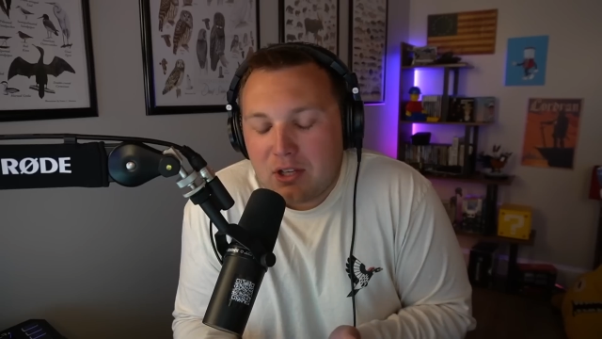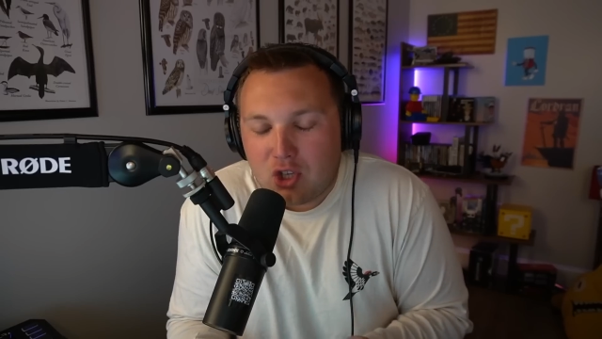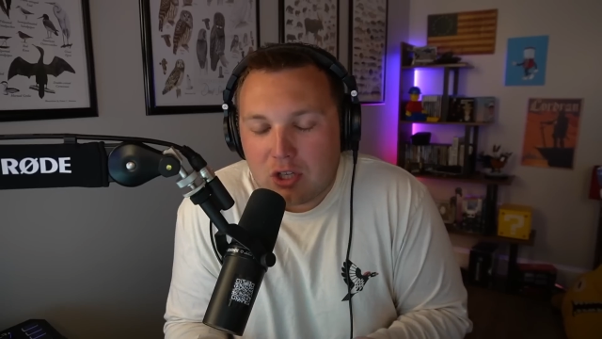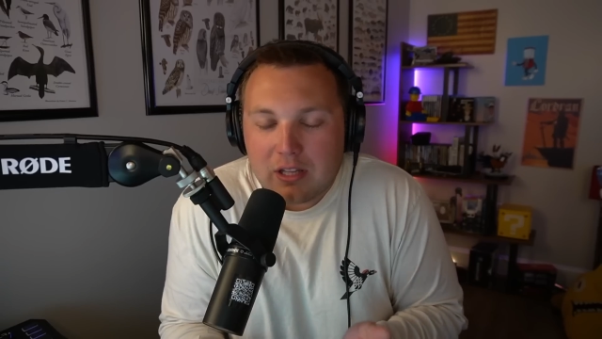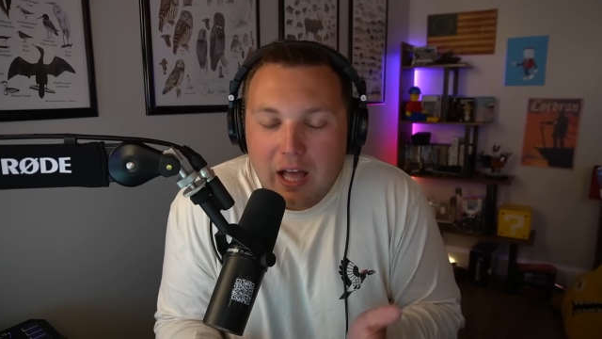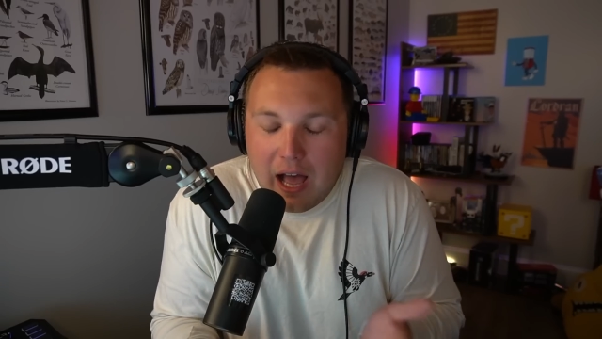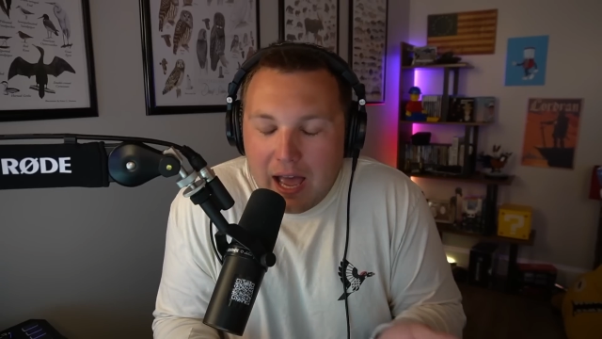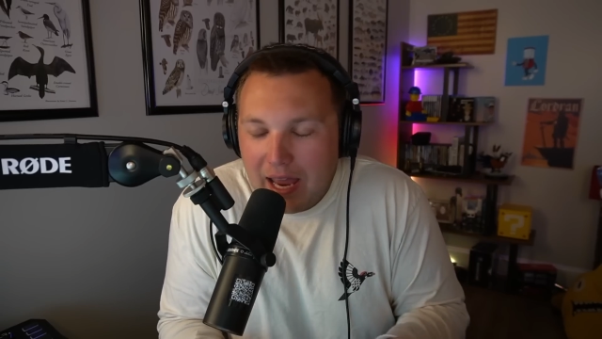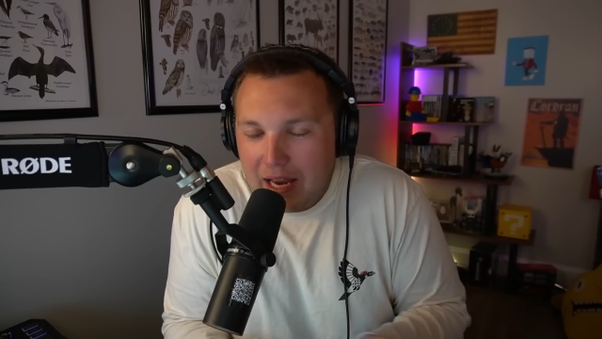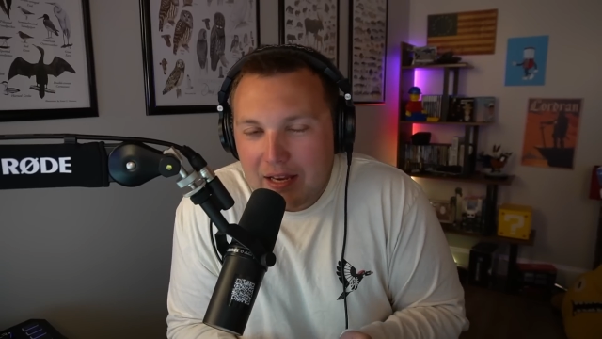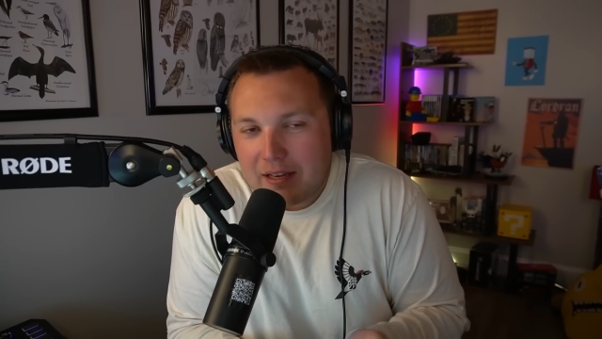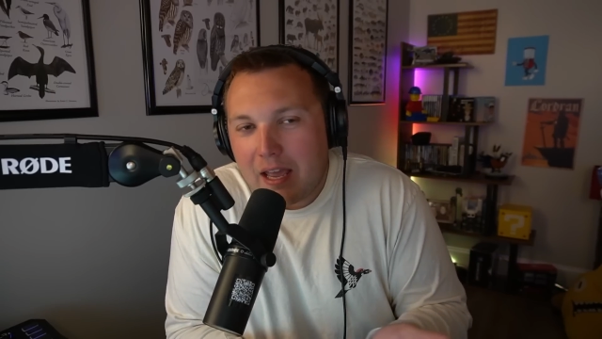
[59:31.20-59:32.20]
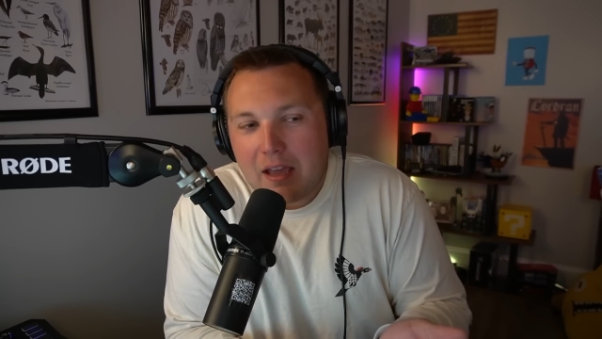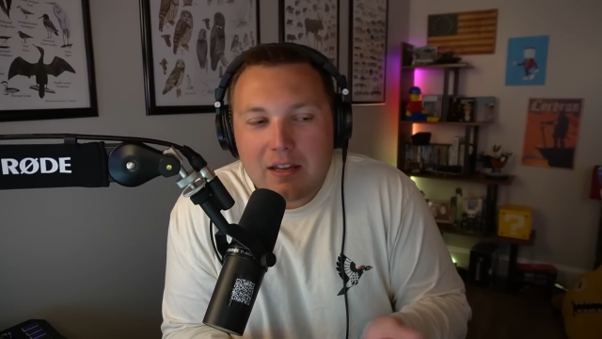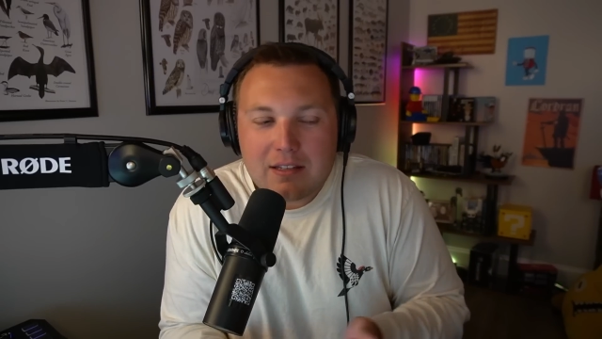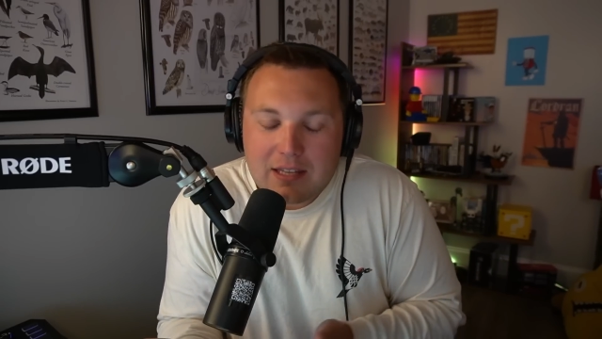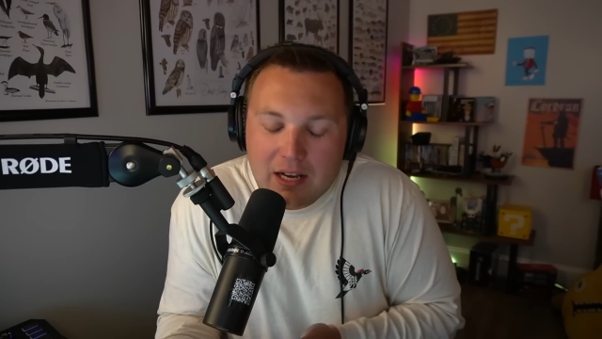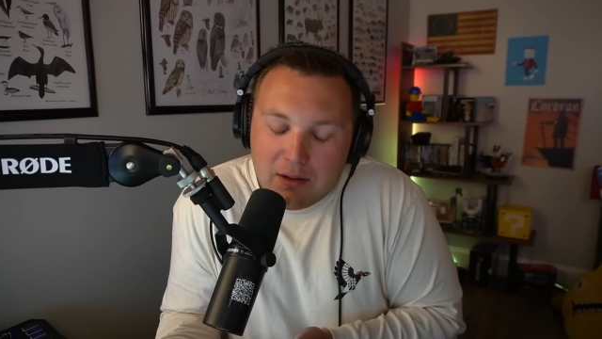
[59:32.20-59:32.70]
July. Now
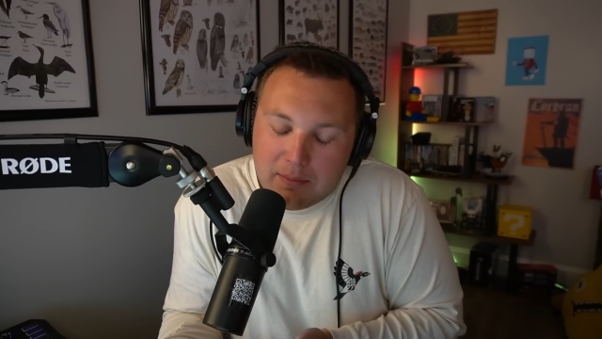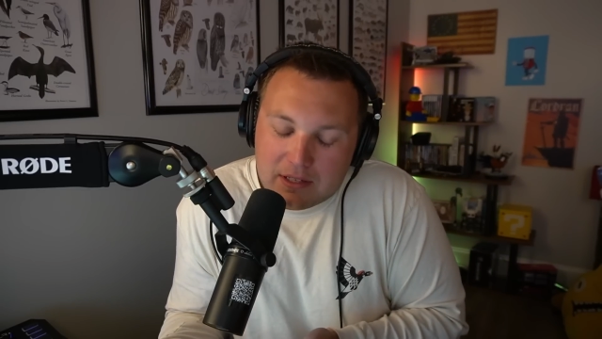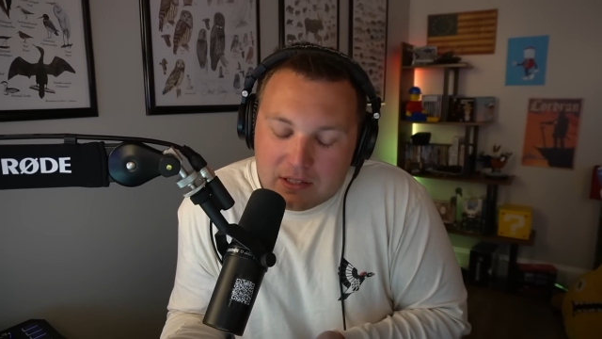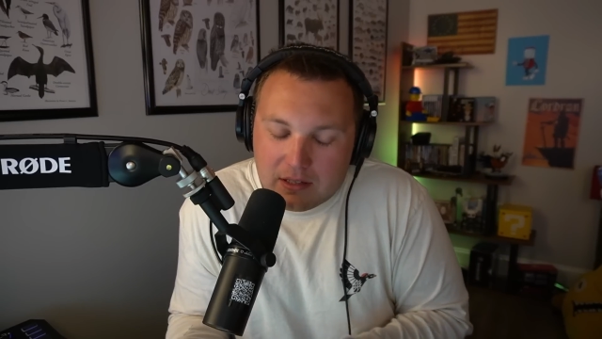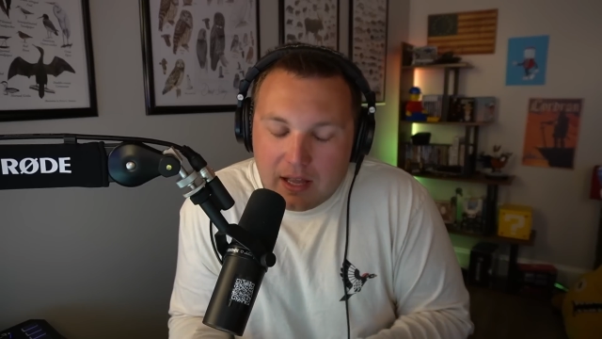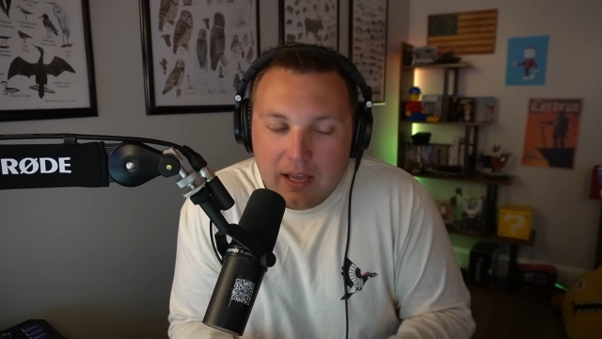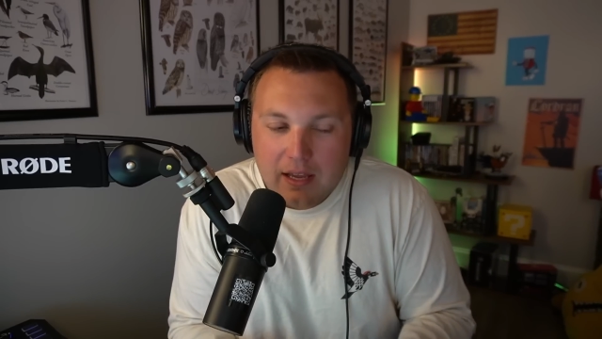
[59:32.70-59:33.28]
instead it'll be July.